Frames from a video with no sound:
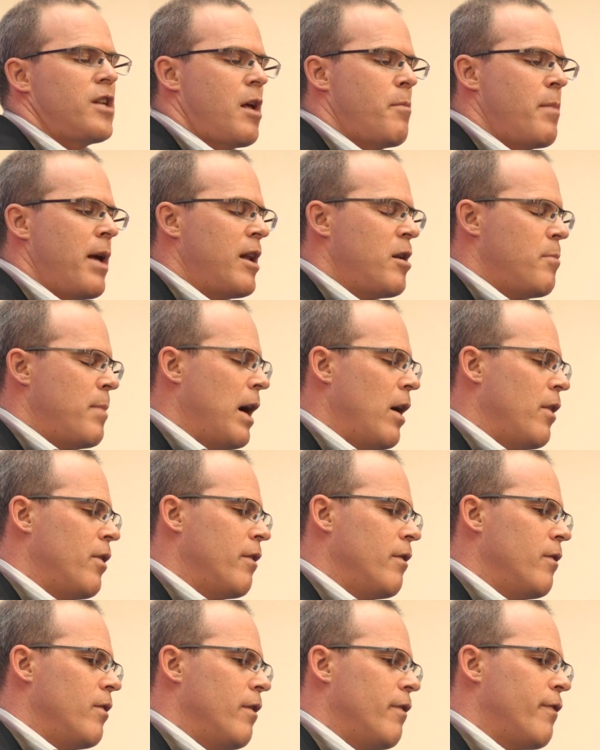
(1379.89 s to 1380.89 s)
I made
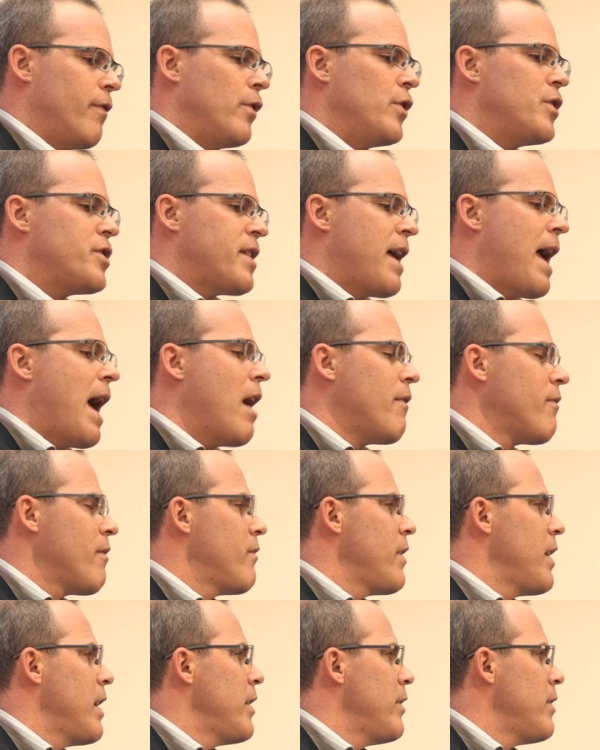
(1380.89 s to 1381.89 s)
about the first half
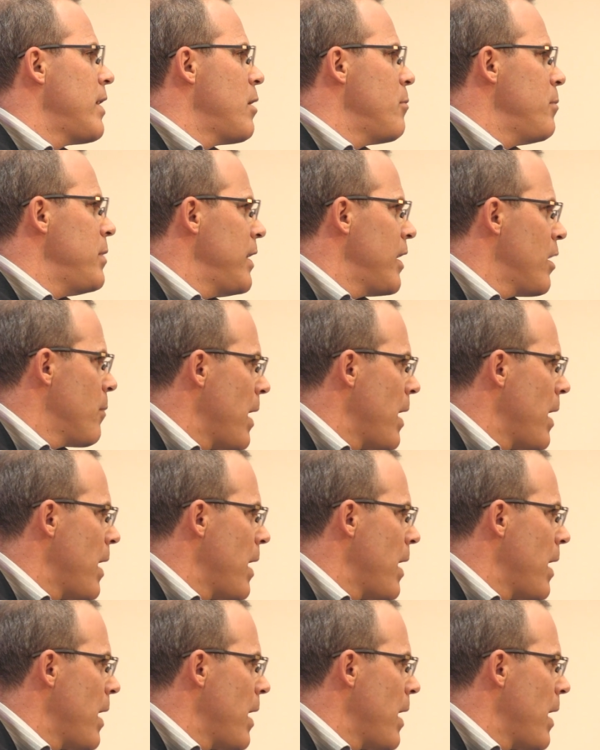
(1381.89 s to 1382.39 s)
of the internet being